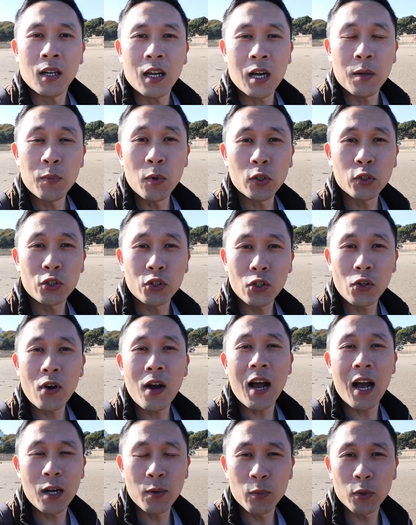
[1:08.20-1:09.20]
I'm not sure
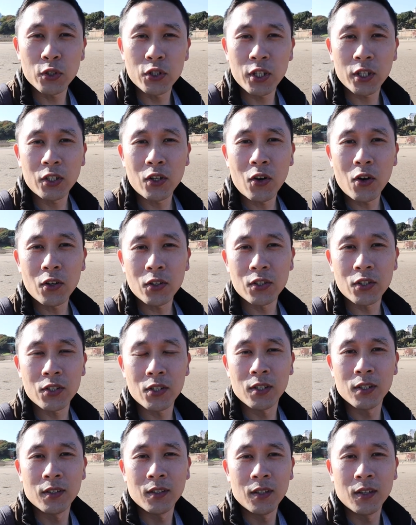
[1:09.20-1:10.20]
how much it
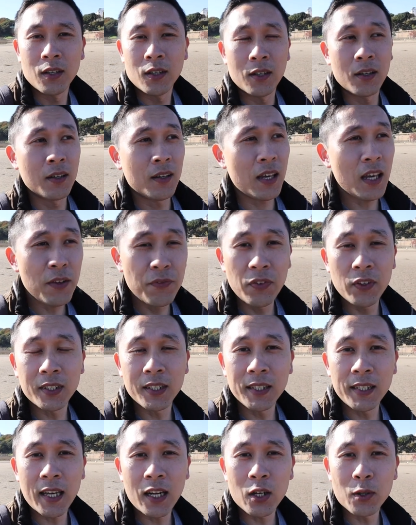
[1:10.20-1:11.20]
costs, if you
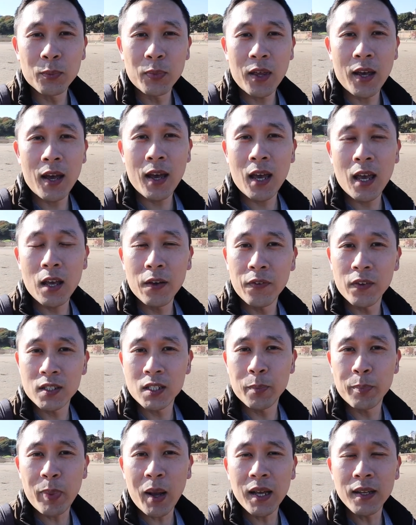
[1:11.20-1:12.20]
can get up there, if it's
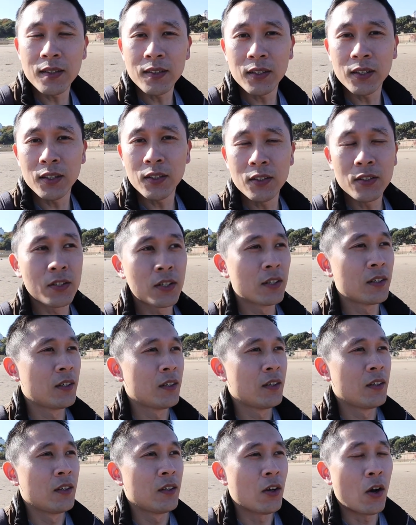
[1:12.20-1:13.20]
abandoned
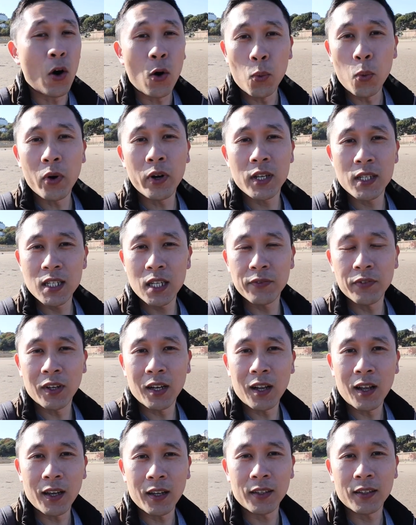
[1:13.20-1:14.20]
or what it's even
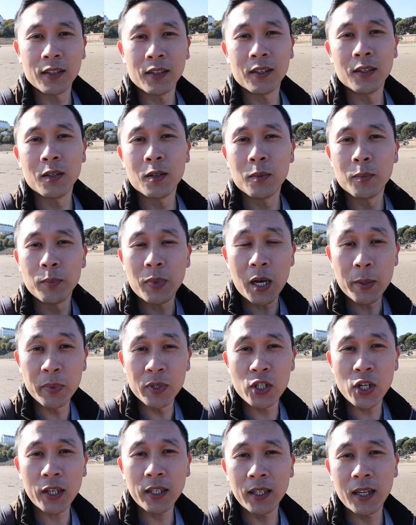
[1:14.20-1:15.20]
like, but I'll be
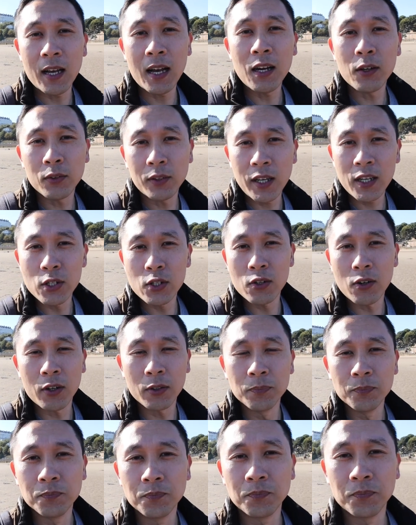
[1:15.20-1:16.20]
checking it out later
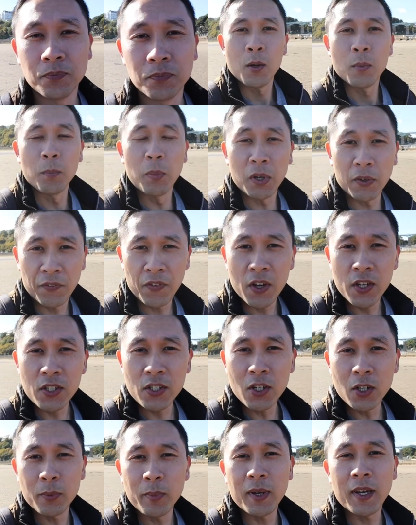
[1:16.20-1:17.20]
on. But
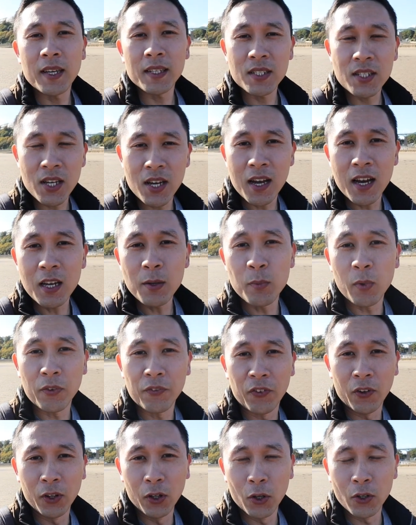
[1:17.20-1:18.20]
first up, it's time
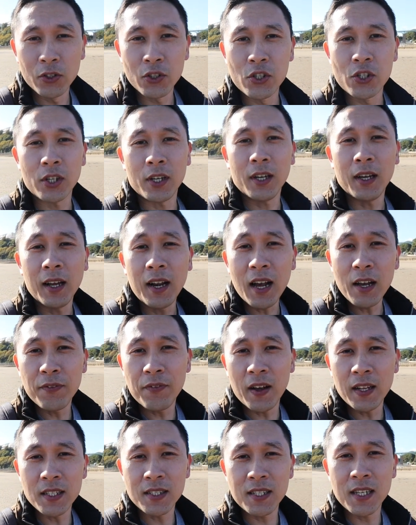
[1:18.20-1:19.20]
for lunch and I
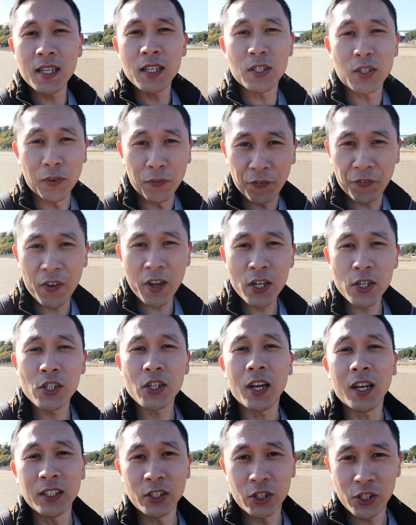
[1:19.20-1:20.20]
fancy some fish
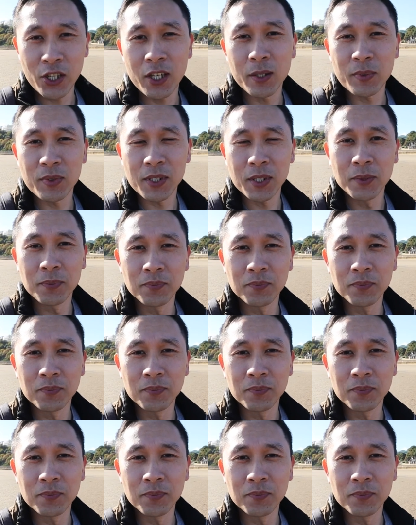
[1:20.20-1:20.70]
and chips.